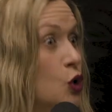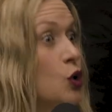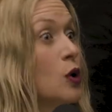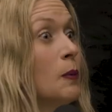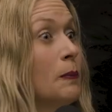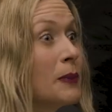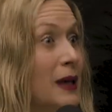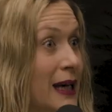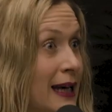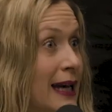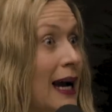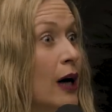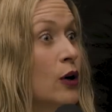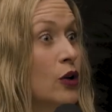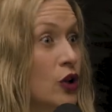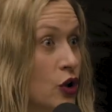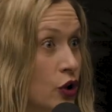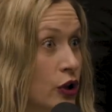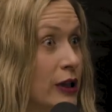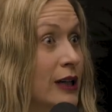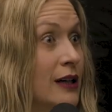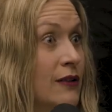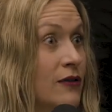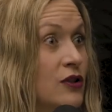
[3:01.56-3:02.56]
you to pick out
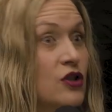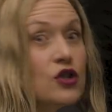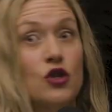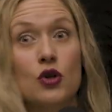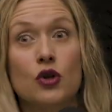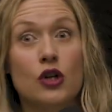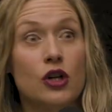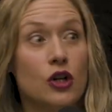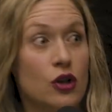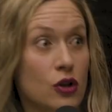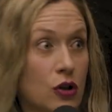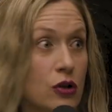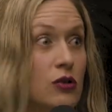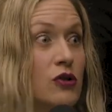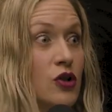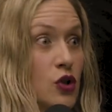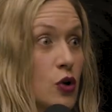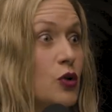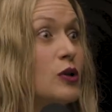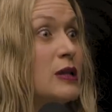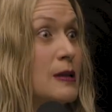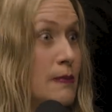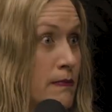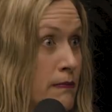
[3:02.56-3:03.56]
your gift so
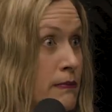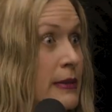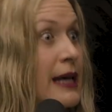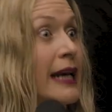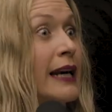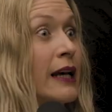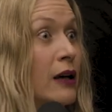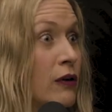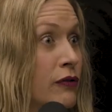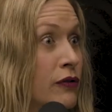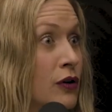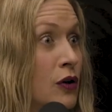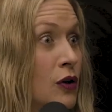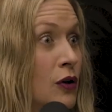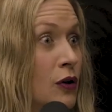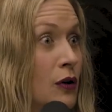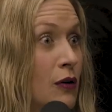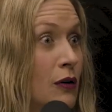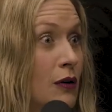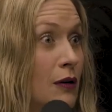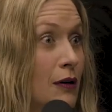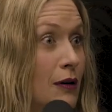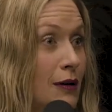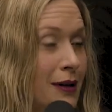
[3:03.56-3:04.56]
it's meaningful.
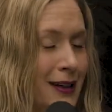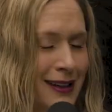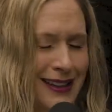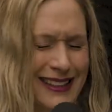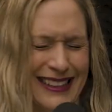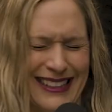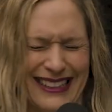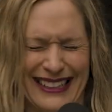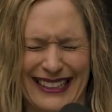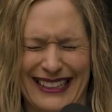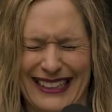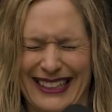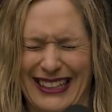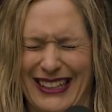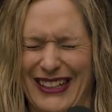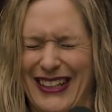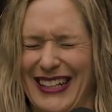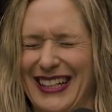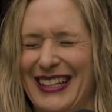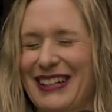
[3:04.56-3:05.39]
Yeah.